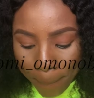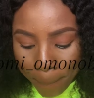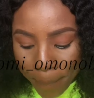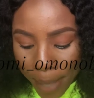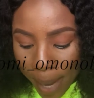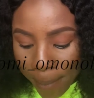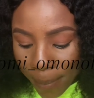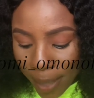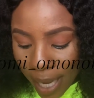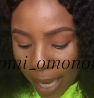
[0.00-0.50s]

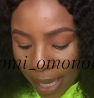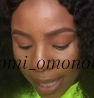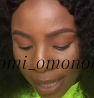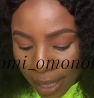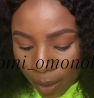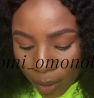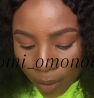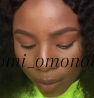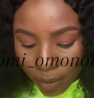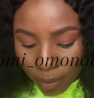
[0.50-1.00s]
palm
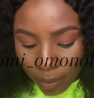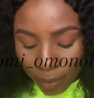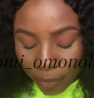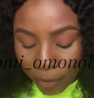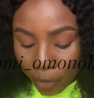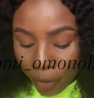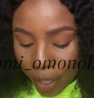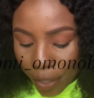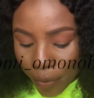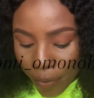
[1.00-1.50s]
kernel
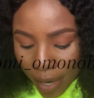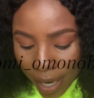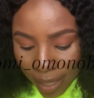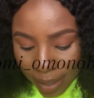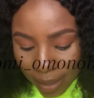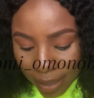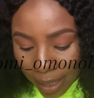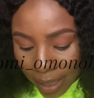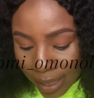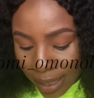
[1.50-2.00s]

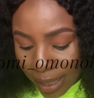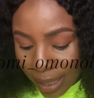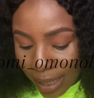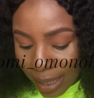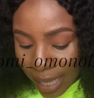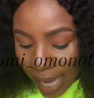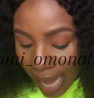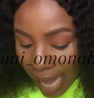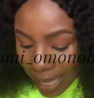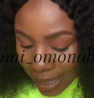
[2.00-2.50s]
fragrance,
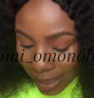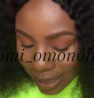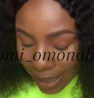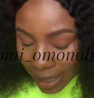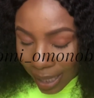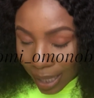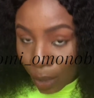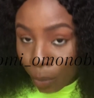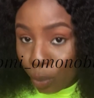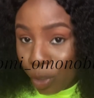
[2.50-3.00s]
salicylic
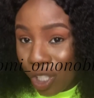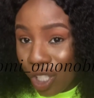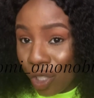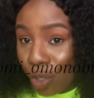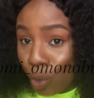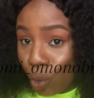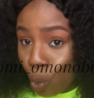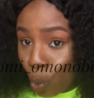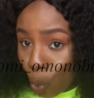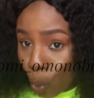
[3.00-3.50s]
acid, which
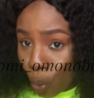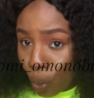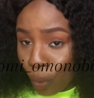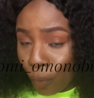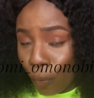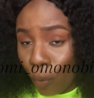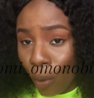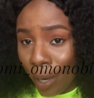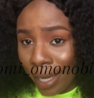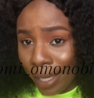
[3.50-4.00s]
is good
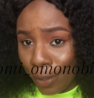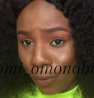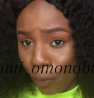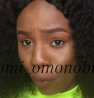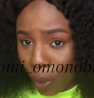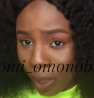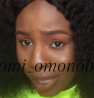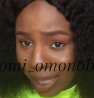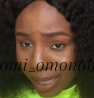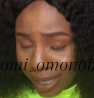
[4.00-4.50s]
for
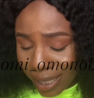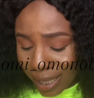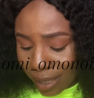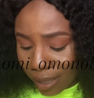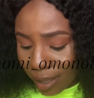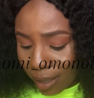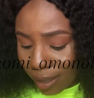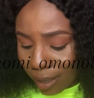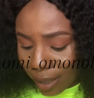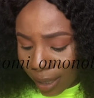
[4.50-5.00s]
exfoliating
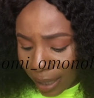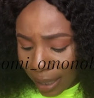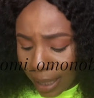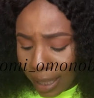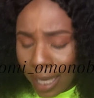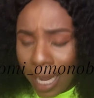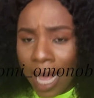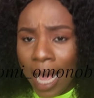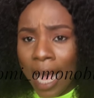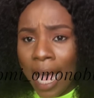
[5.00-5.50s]
the
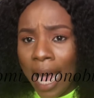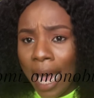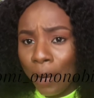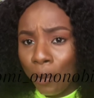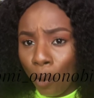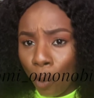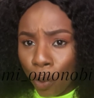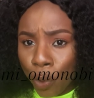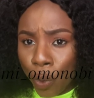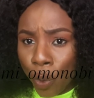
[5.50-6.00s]
skin
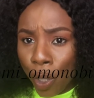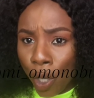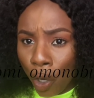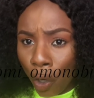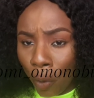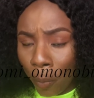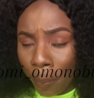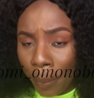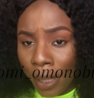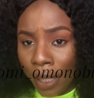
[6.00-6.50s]
and also
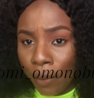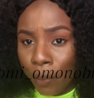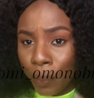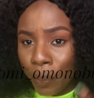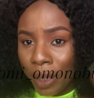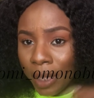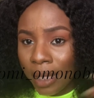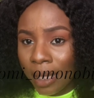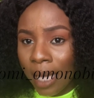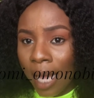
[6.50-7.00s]
helping
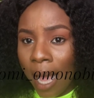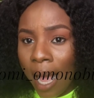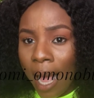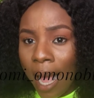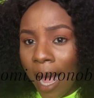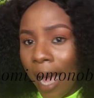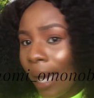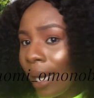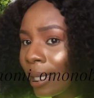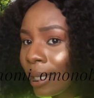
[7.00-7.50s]
with
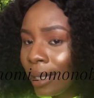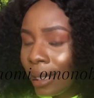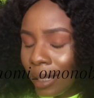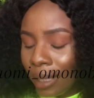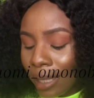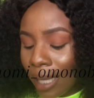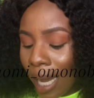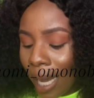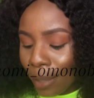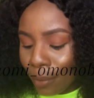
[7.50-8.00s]

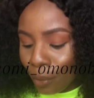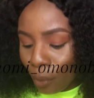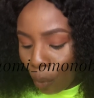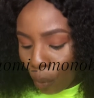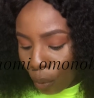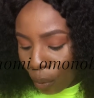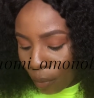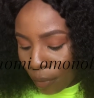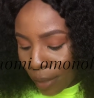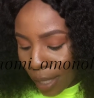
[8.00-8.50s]
acne and
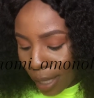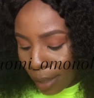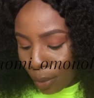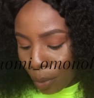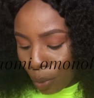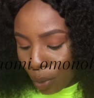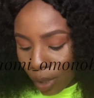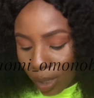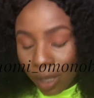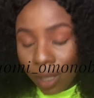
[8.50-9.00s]
all of that.
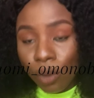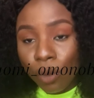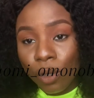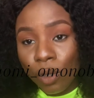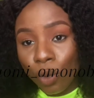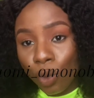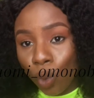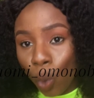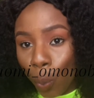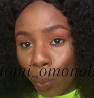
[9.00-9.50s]
So this
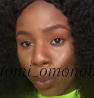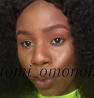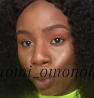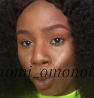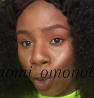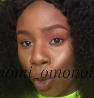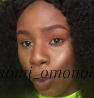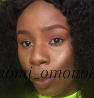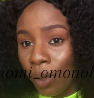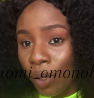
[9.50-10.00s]
soap is
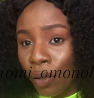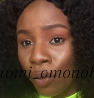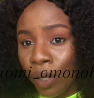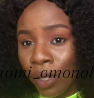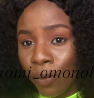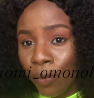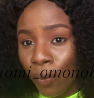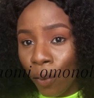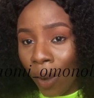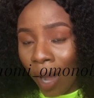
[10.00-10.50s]
going to be
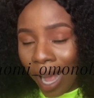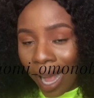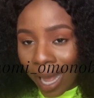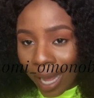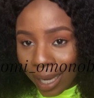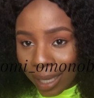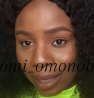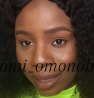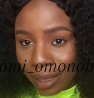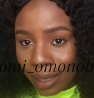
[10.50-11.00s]
great for
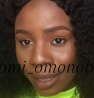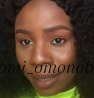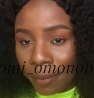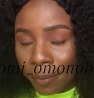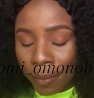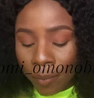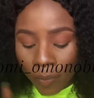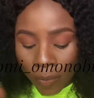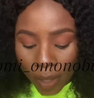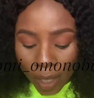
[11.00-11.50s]
acne
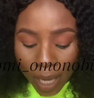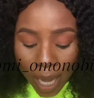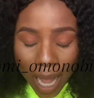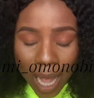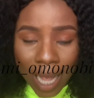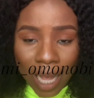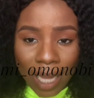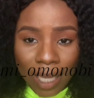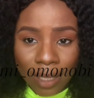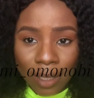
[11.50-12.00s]

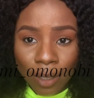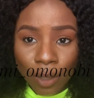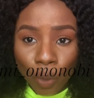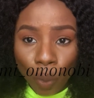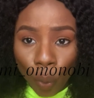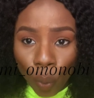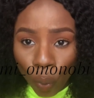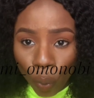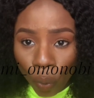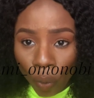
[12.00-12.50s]
and
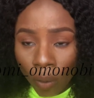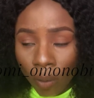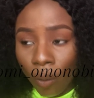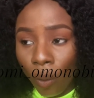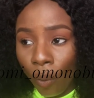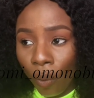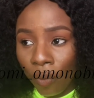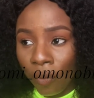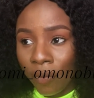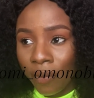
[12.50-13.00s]
all
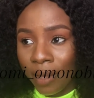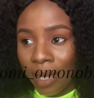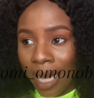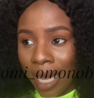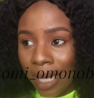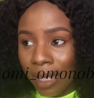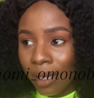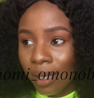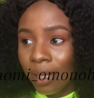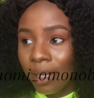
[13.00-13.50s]
of
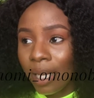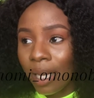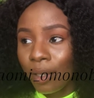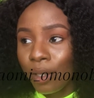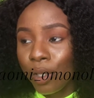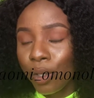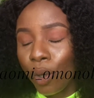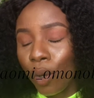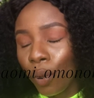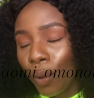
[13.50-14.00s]
that,
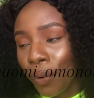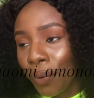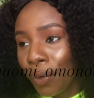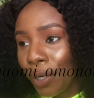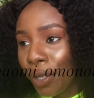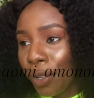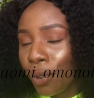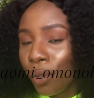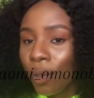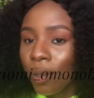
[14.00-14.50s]

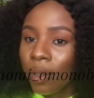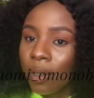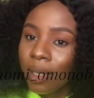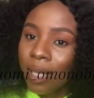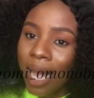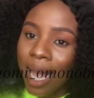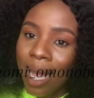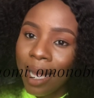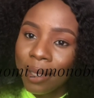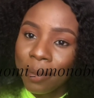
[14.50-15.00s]
discolorations
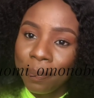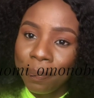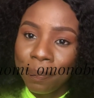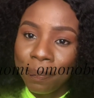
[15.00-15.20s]
and